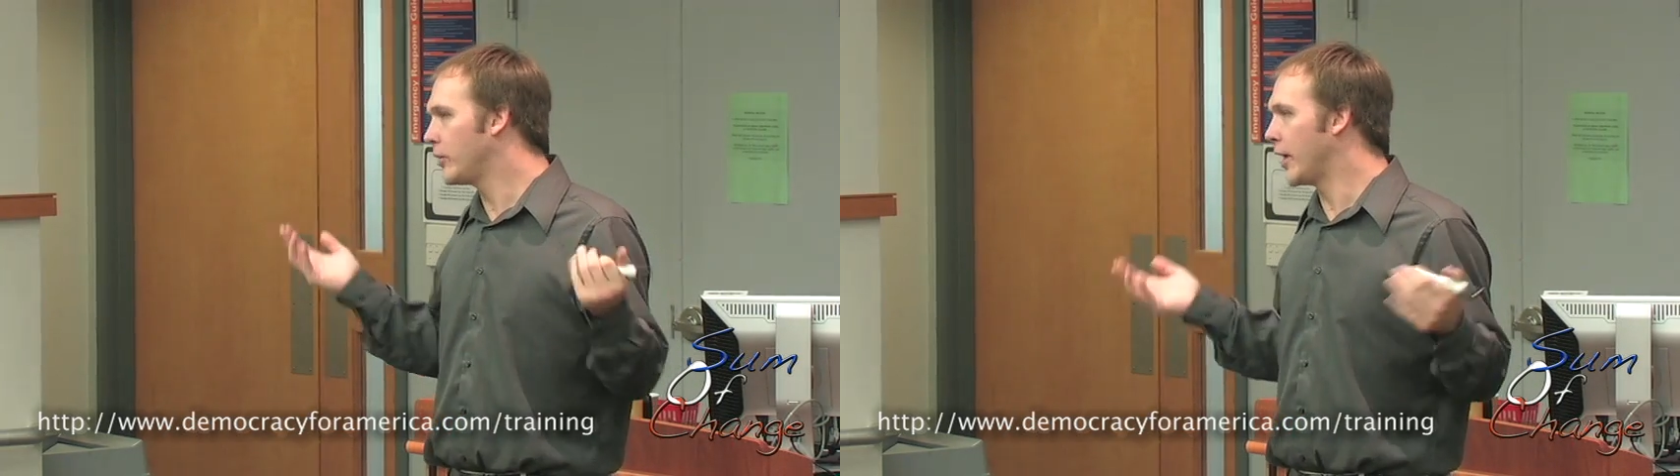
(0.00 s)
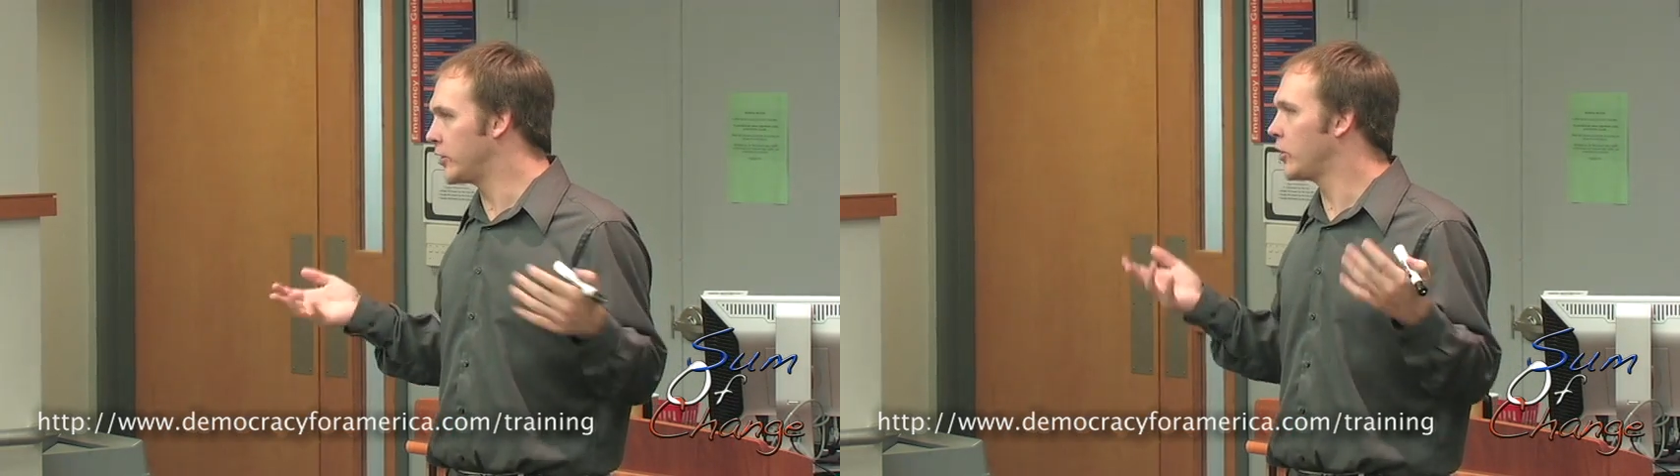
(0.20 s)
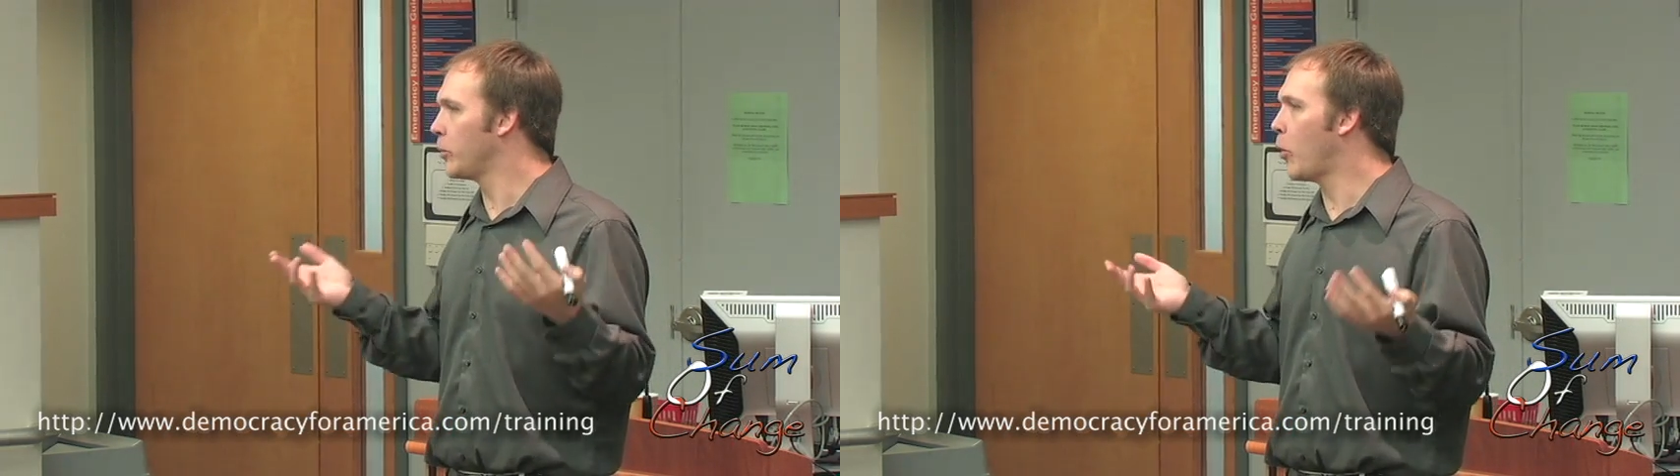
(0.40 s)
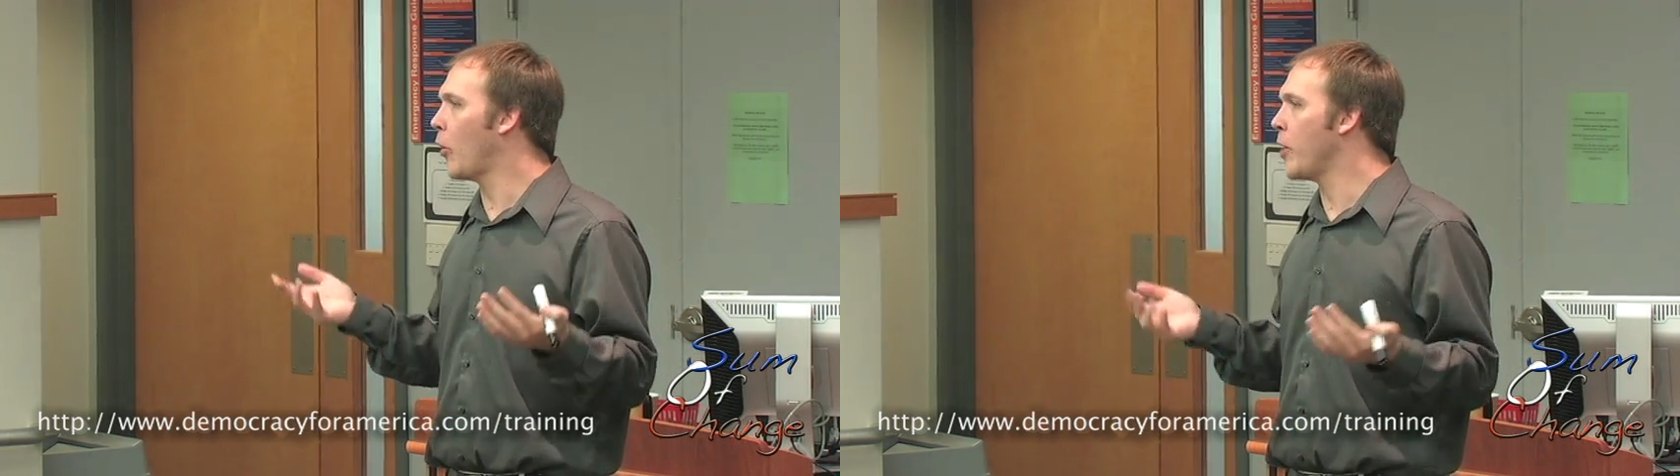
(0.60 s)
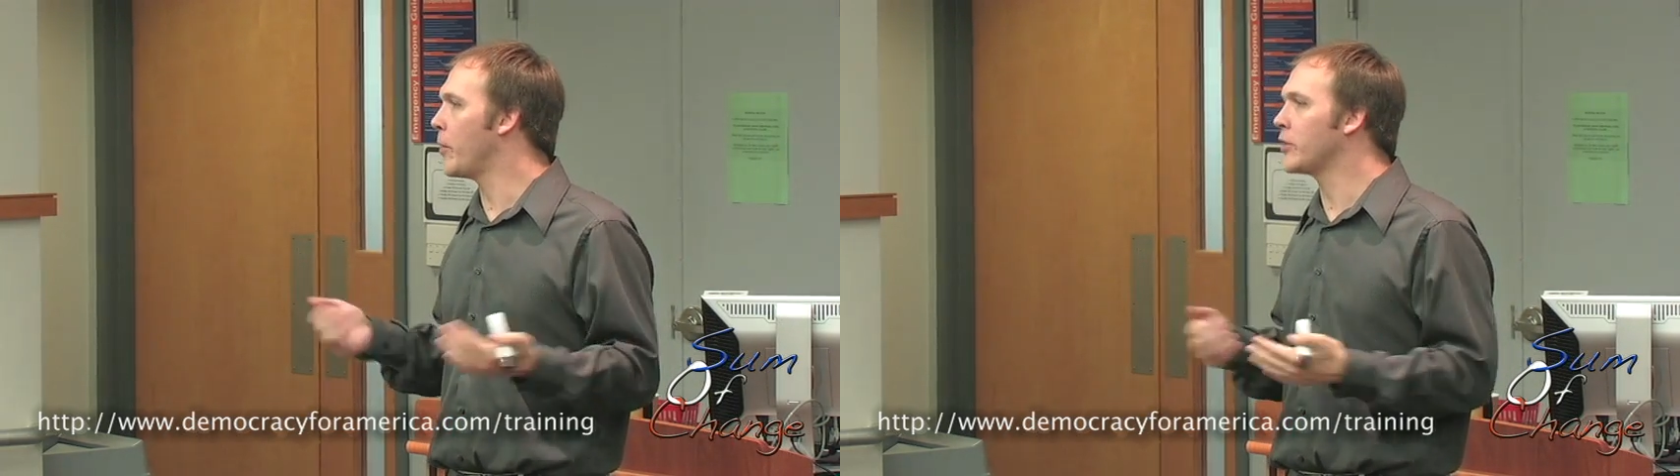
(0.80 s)
gets to the
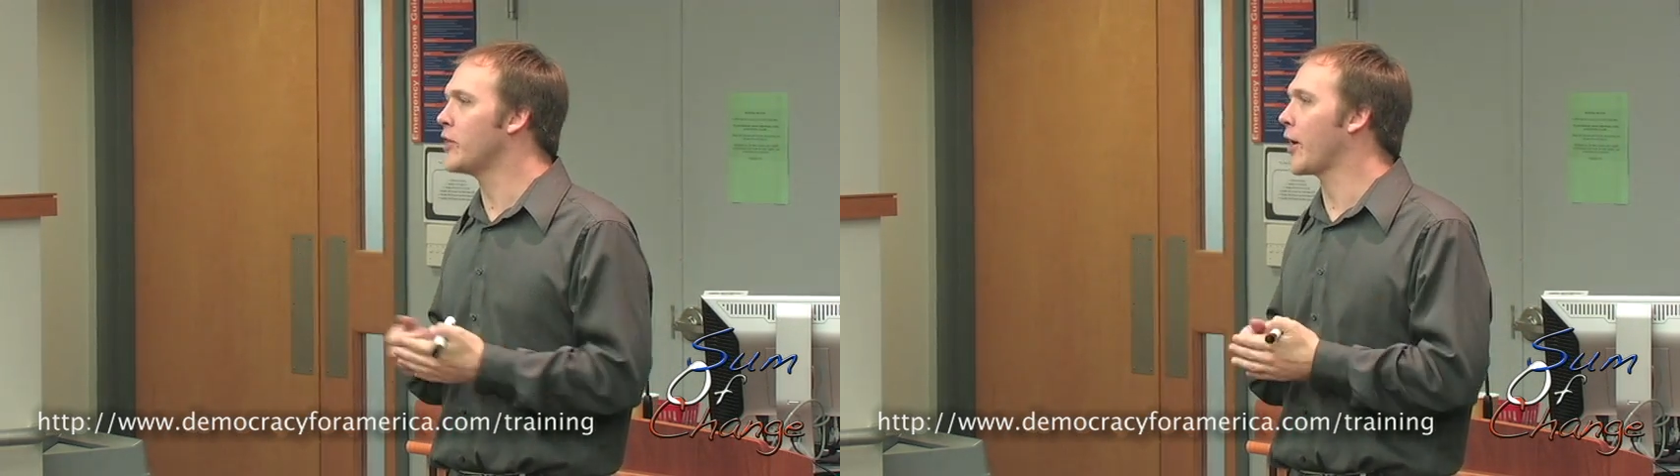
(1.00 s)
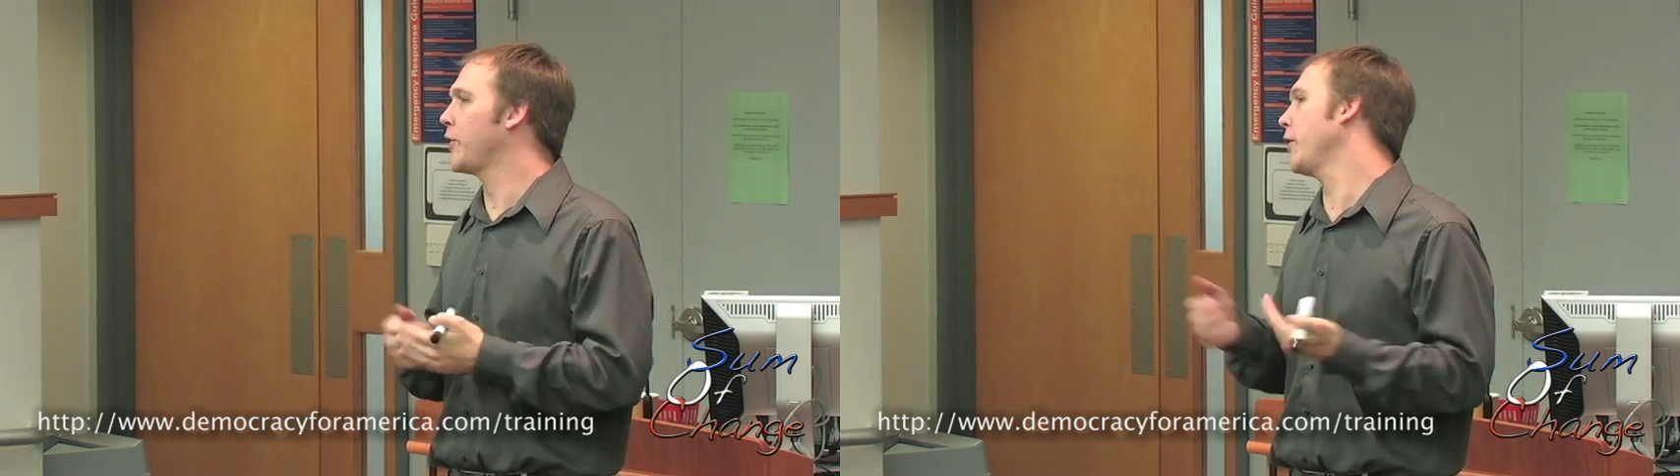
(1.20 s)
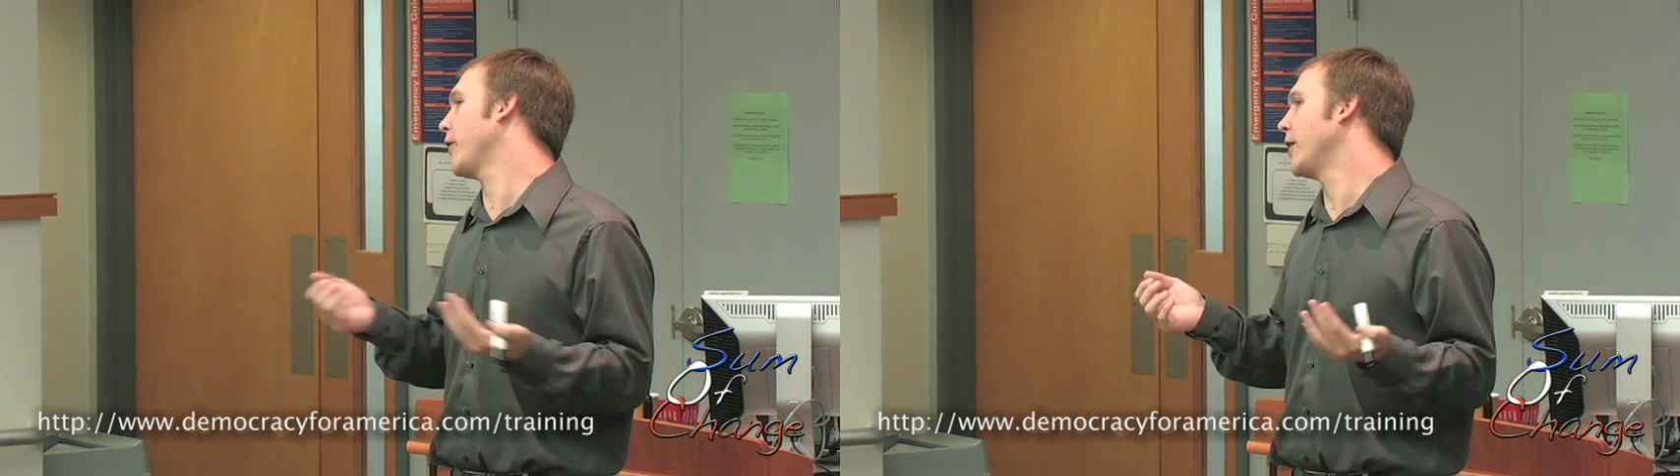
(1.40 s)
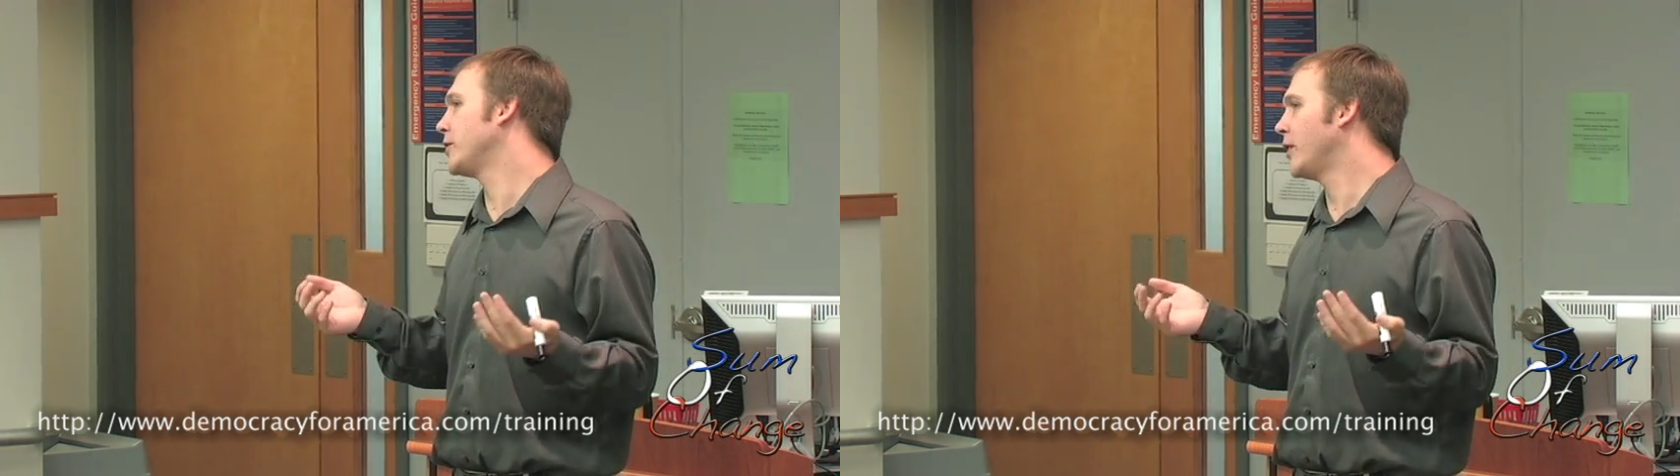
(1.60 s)
point, but it's not curious.